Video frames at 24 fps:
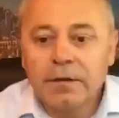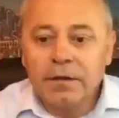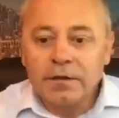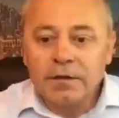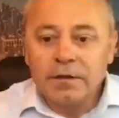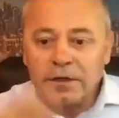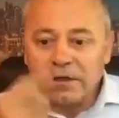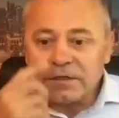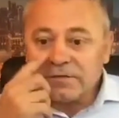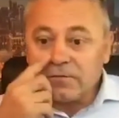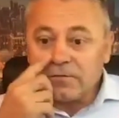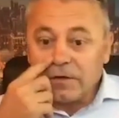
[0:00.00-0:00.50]

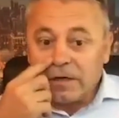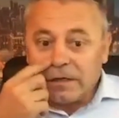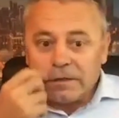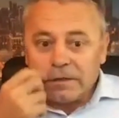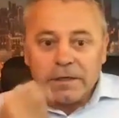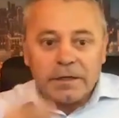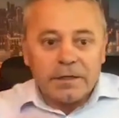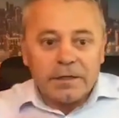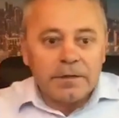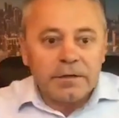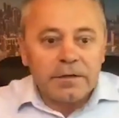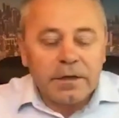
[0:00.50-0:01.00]
Thanks for that.
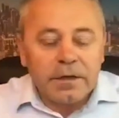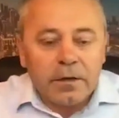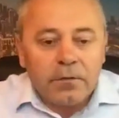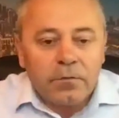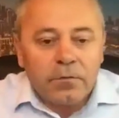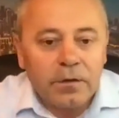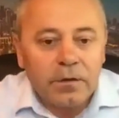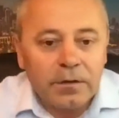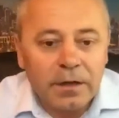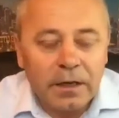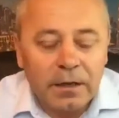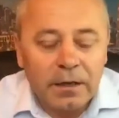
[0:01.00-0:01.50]
And now
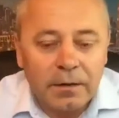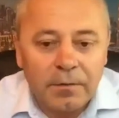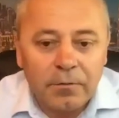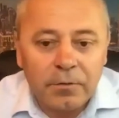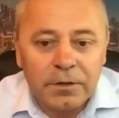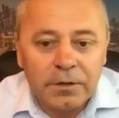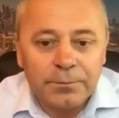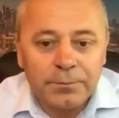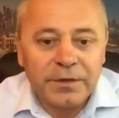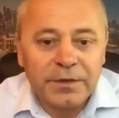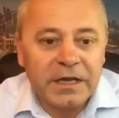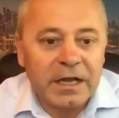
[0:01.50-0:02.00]
I want
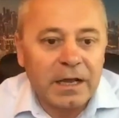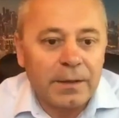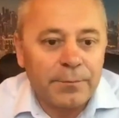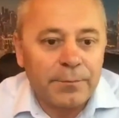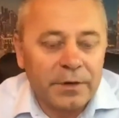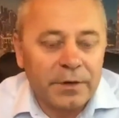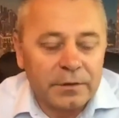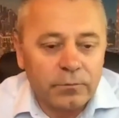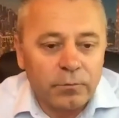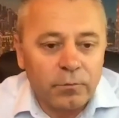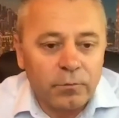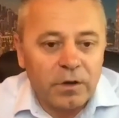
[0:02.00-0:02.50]
to pick up
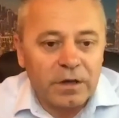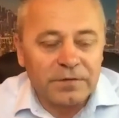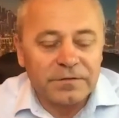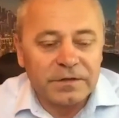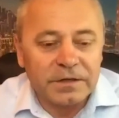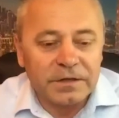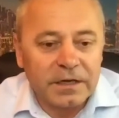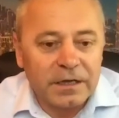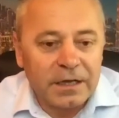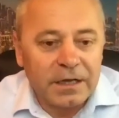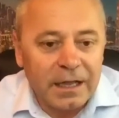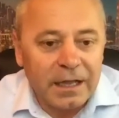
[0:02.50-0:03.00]
on one of the
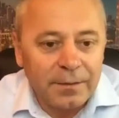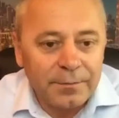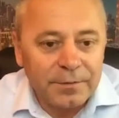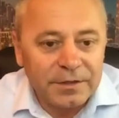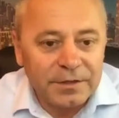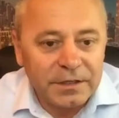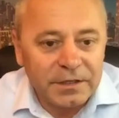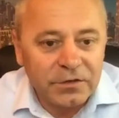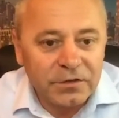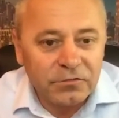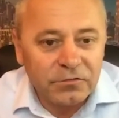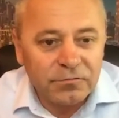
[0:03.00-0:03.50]
comments
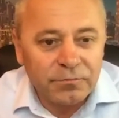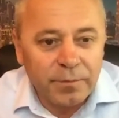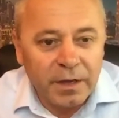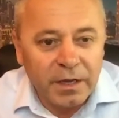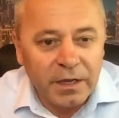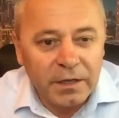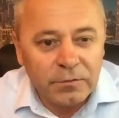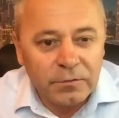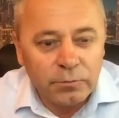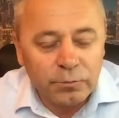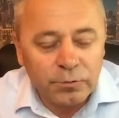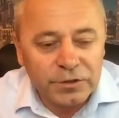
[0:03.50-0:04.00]
that you
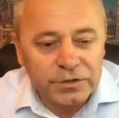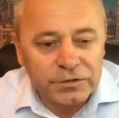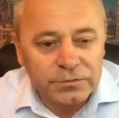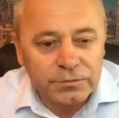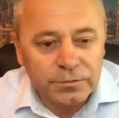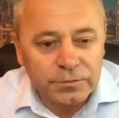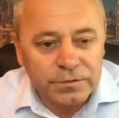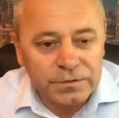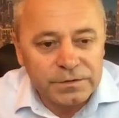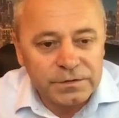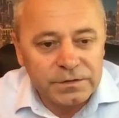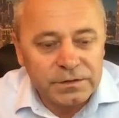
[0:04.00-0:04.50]
made, which
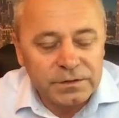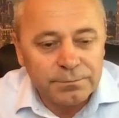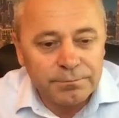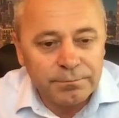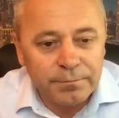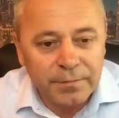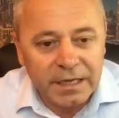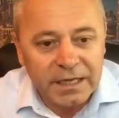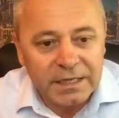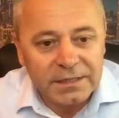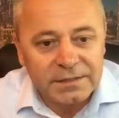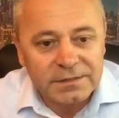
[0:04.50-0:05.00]
was the
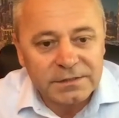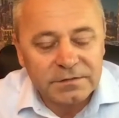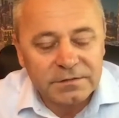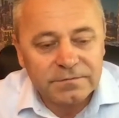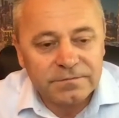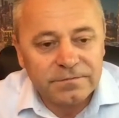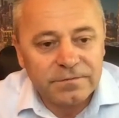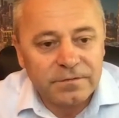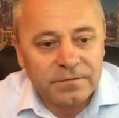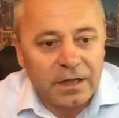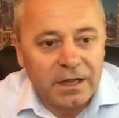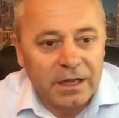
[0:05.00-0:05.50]
massive
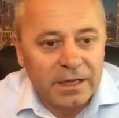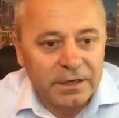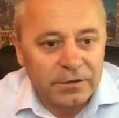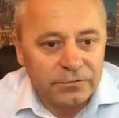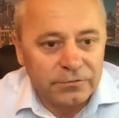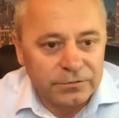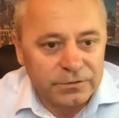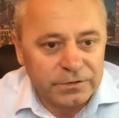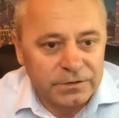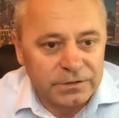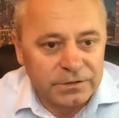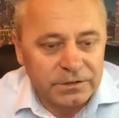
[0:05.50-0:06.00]

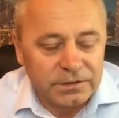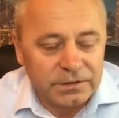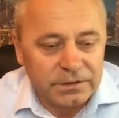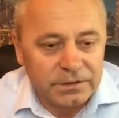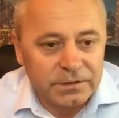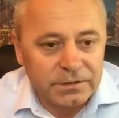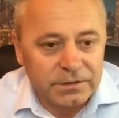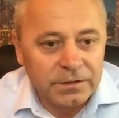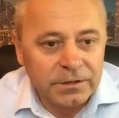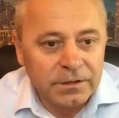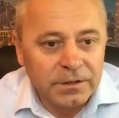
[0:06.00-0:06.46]
IoT.